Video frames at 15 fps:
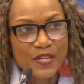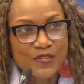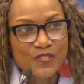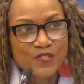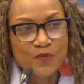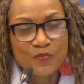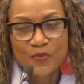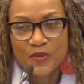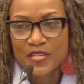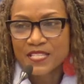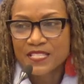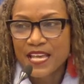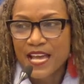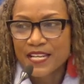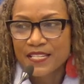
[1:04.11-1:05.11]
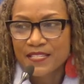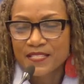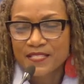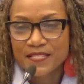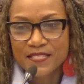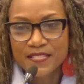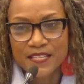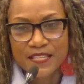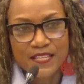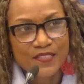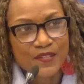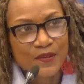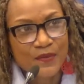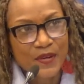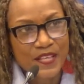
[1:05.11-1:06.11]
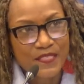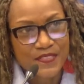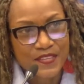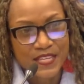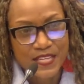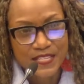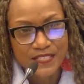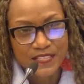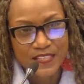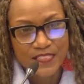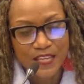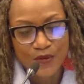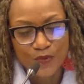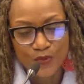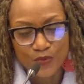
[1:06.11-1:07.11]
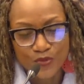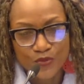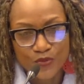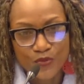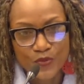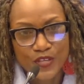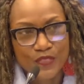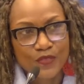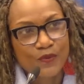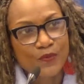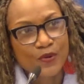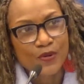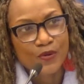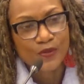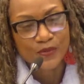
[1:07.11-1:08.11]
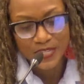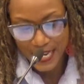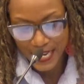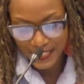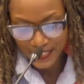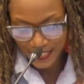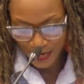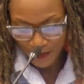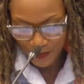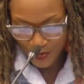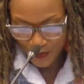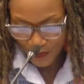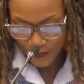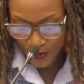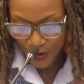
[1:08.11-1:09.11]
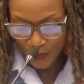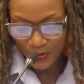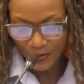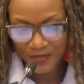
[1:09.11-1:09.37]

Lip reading: are super excited to see the great things that they will do in the world as they move forward.